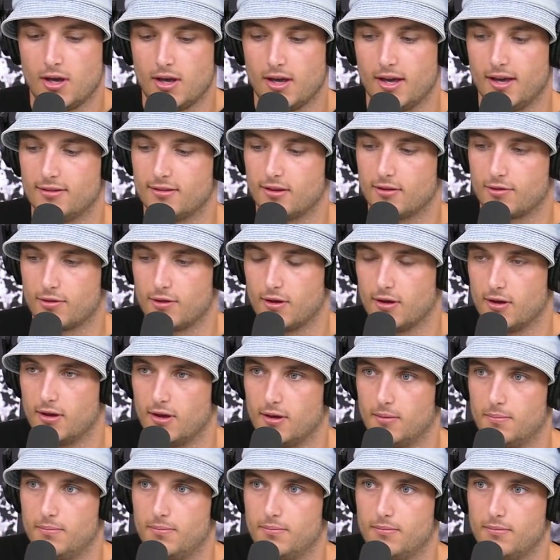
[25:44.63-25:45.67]
Is
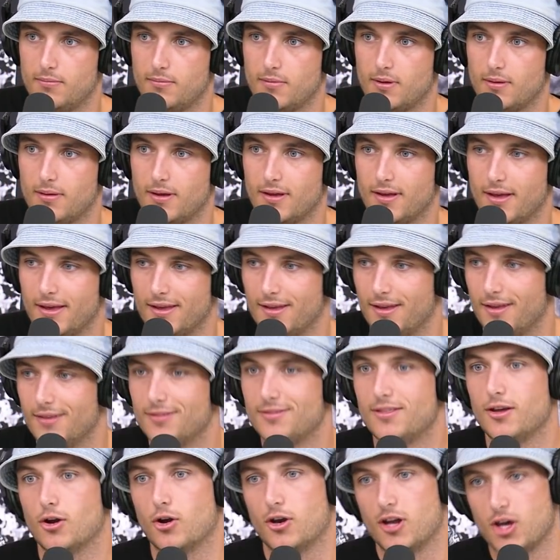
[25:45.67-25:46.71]

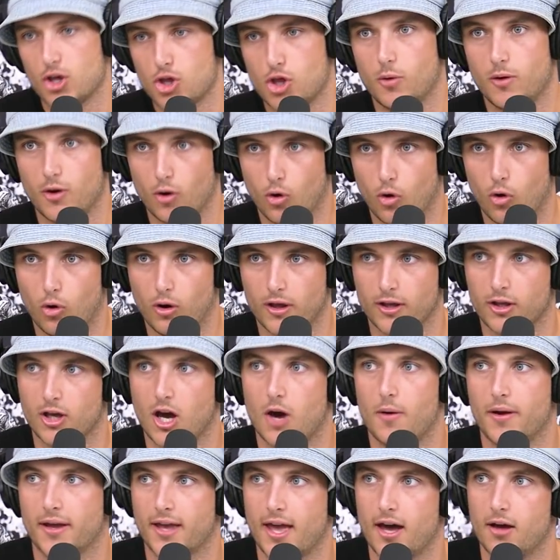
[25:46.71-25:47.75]
there an issue at all in
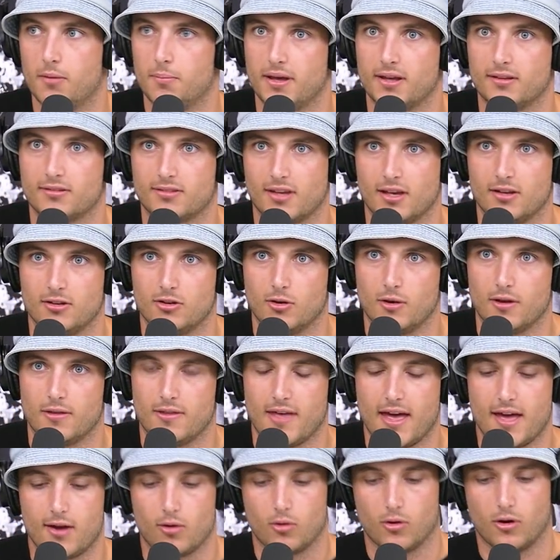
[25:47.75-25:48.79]
going out and being seen doing
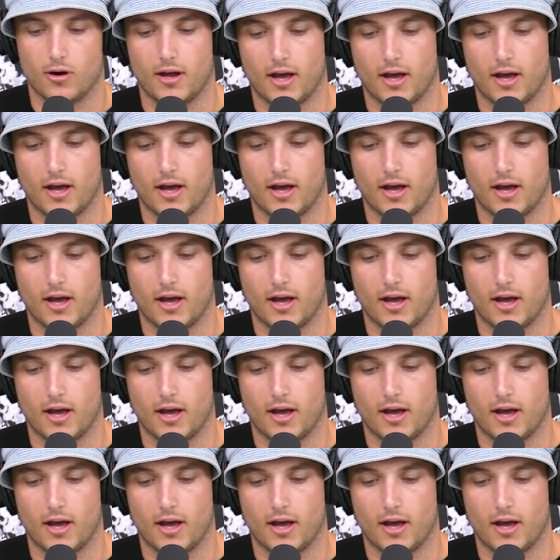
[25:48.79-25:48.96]
that, or